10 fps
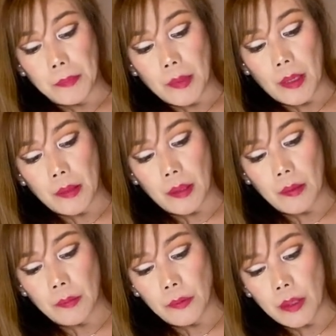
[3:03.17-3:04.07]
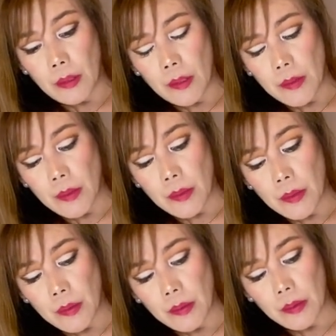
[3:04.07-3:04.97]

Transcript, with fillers: I can't read this